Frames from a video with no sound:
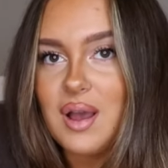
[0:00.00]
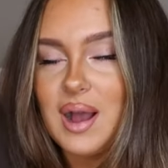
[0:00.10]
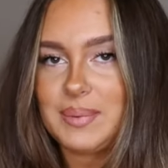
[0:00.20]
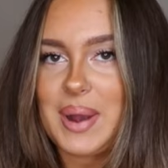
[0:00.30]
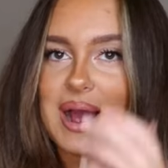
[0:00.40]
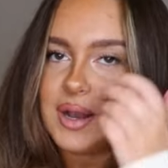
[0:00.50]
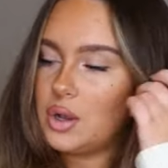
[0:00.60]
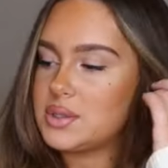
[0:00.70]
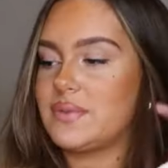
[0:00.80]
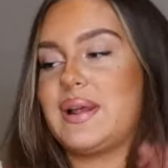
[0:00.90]
I wear a
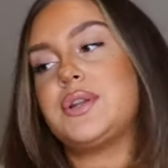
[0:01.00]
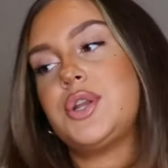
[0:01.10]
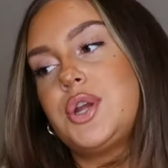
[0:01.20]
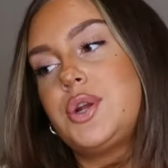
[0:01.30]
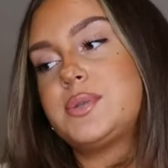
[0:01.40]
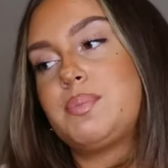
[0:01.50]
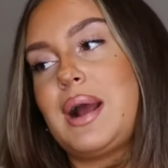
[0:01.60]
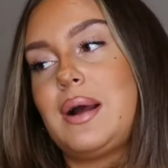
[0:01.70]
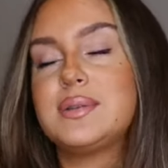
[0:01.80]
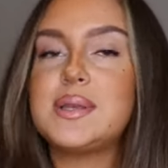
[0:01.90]
lot of like nudes,
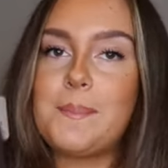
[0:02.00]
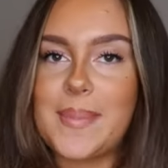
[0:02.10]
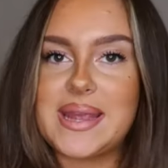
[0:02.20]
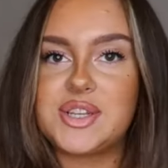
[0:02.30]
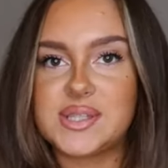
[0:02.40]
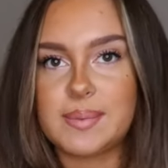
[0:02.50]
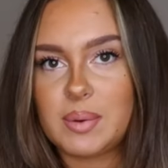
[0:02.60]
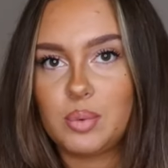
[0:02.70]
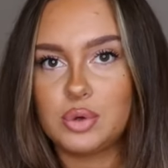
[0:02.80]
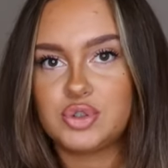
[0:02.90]
browns and beiges in
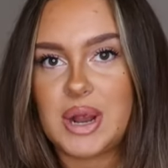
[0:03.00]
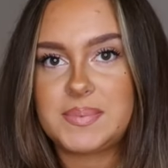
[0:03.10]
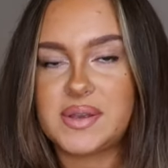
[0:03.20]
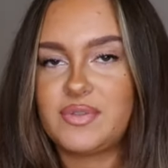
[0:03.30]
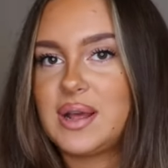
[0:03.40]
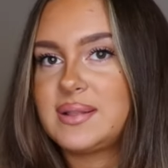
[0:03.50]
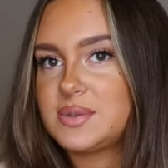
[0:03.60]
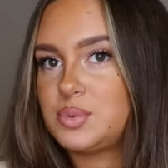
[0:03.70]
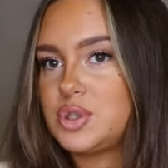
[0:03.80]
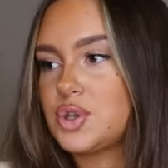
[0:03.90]
my wardrobe. So I feel like
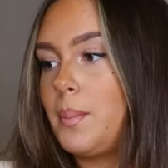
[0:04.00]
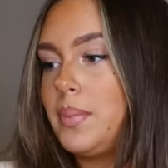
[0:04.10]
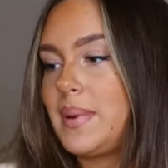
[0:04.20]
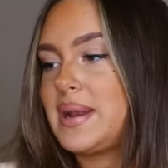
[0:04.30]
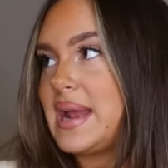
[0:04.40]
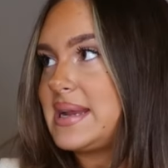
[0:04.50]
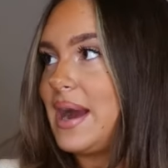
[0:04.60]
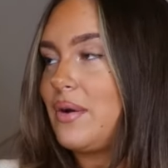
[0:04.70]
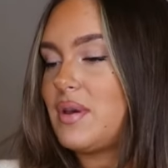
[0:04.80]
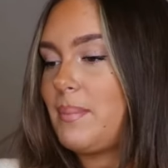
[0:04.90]
this will just complement any
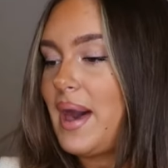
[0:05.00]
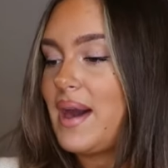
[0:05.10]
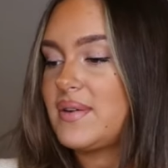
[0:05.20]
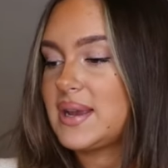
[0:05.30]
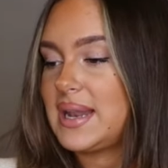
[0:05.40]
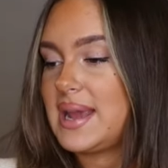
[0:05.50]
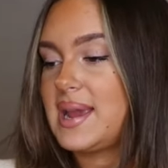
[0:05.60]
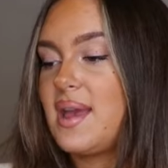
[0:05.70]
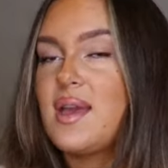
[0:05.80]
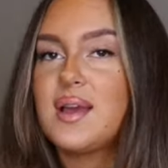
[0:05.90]
outfit
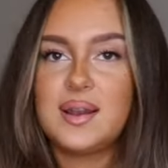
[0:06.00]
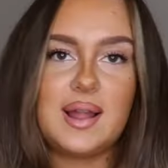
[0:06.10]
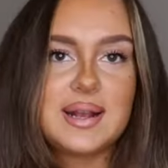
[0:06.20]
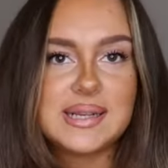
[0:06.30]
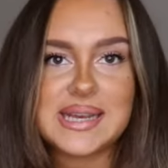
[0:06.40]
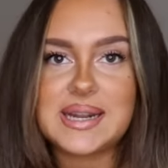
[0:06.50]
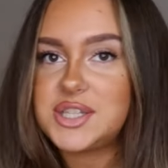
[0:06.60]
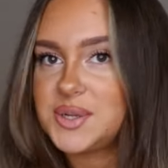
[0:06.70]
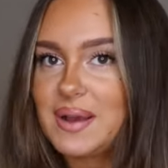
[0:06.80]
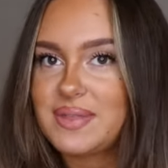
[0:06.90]
perfectly. Like I said, I
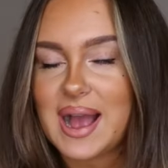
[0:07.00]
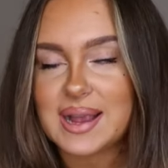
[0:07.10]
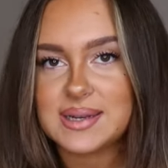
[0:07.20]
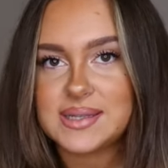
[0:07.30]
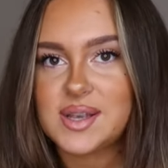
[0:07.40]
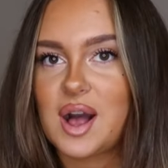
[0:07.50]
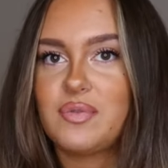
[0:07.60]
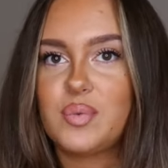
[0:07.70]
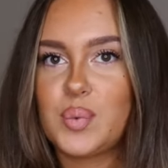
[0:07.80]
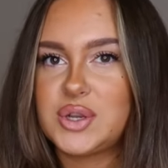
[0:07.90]
do have the Acne
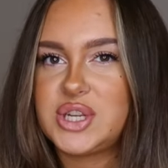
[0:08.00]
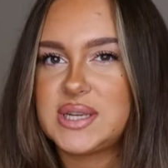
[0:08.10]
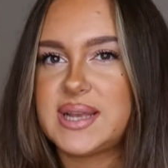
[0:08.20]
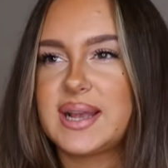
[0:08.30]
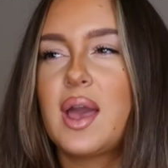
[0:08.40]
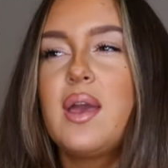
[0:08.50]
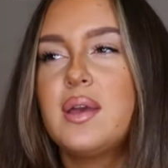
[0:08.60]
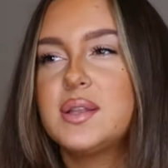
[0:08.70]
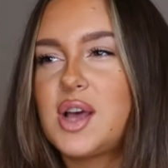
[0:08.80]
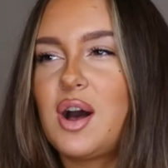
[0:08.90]
scarf, which is like
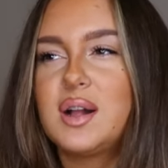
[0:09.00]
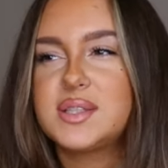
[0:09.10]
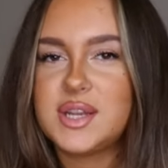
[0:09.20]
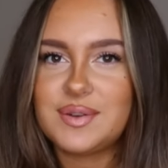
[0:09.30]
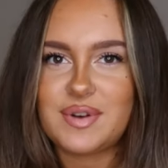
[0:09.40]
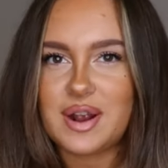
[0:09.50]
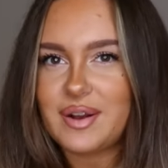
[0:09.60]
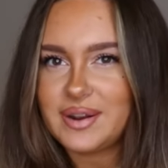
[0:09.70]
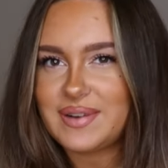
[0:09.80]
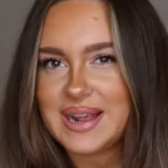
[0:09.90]
tartan and very
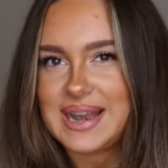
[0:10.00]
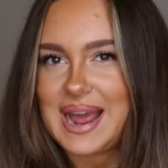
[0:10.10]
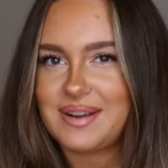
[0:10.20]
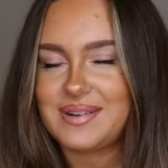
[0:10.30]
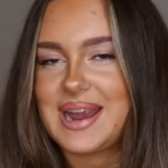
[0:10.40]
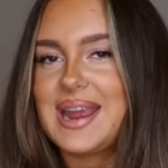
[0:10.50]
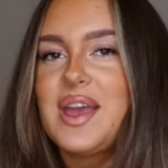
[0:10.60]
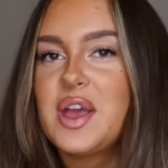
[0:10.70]
kind of like layery,